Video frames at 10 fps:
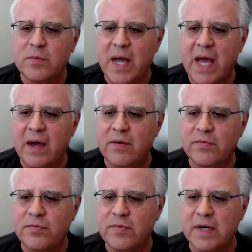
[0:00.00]
them
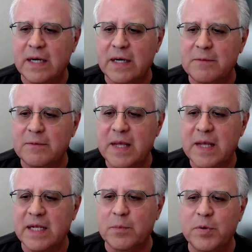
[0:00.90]
have an
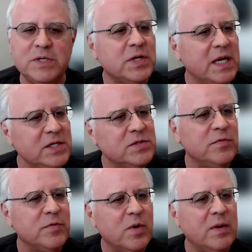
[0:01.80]
appreciation
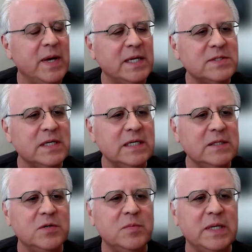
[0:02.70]
for what medicine can
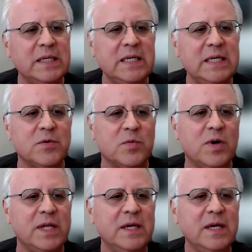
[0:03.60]
do, but neither
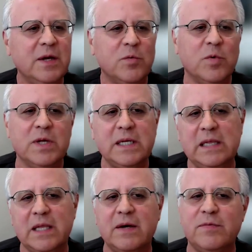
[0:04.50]
one really
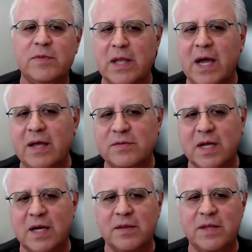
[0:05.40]
loved the
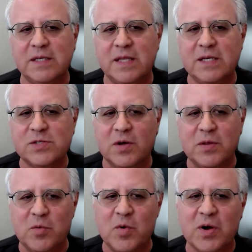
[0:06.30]
lifestyle. They saw
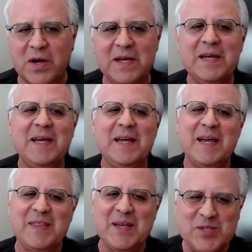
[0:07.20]
the work
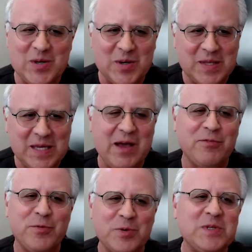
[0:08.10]
and they saw the
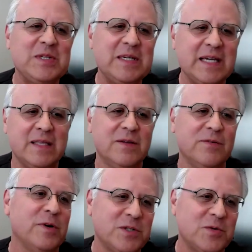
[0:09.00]
effort and the
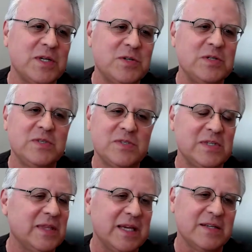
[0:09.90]
frustrations
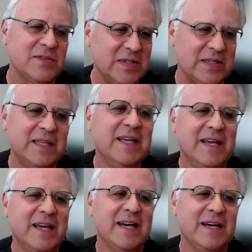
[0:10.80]
and things, and
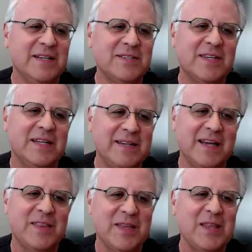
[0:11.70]
said,
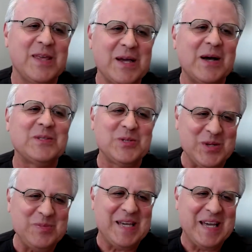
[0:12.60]
I think I'll do
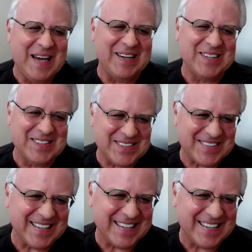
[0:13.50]
something else.